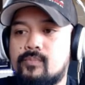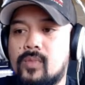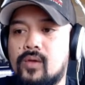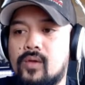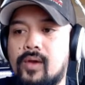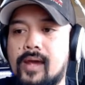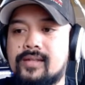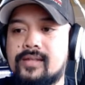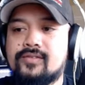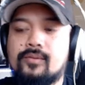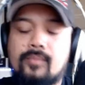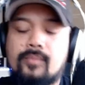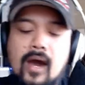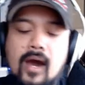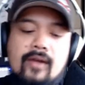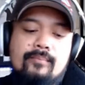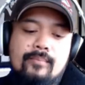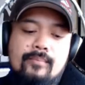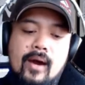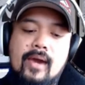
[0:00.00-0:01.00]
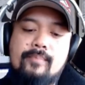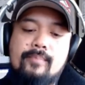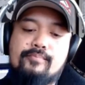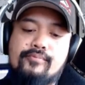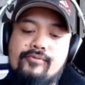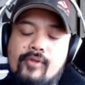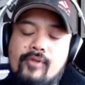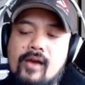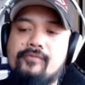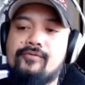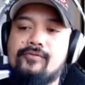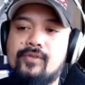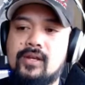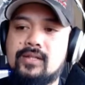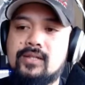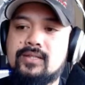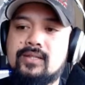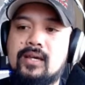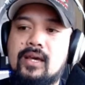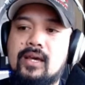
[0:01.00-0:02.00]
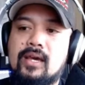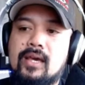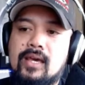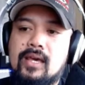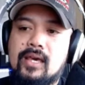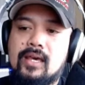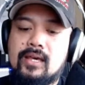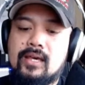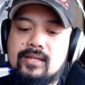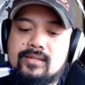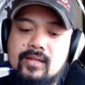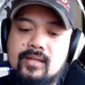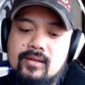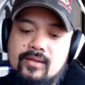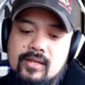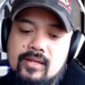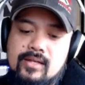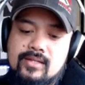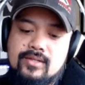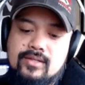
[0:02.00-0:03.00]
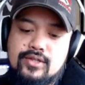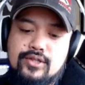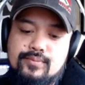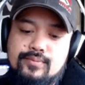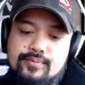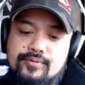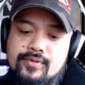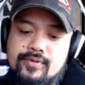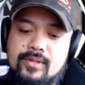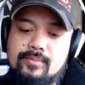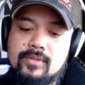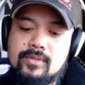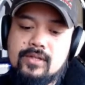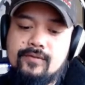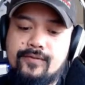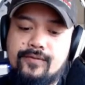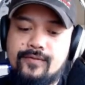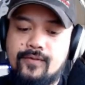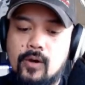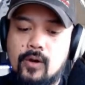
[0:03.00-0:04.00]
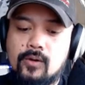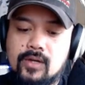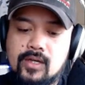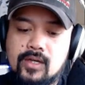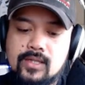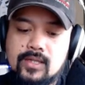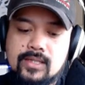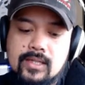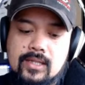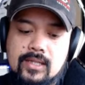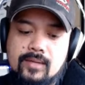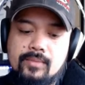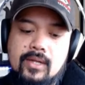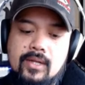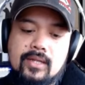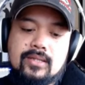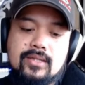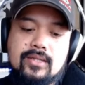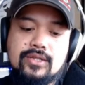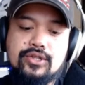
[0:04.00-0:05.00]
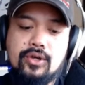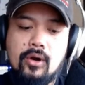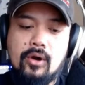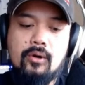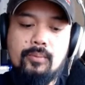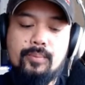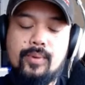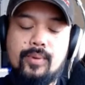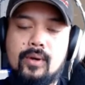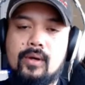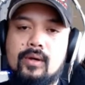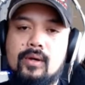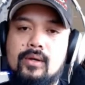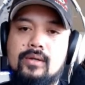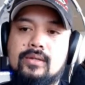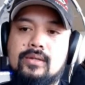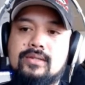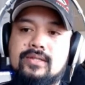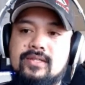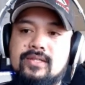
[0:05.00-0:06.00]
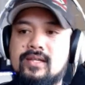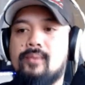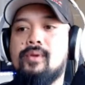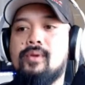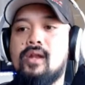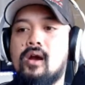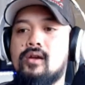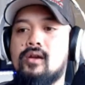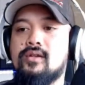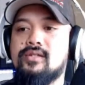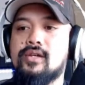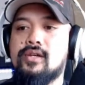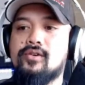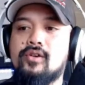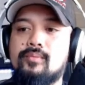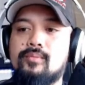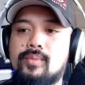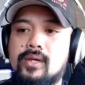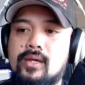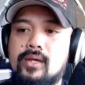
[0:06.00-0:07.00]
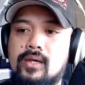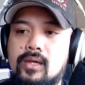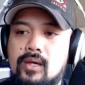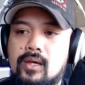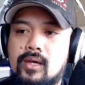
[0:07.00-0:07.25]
Right, so my preference is these supremely focused, limited scope seminars. It could be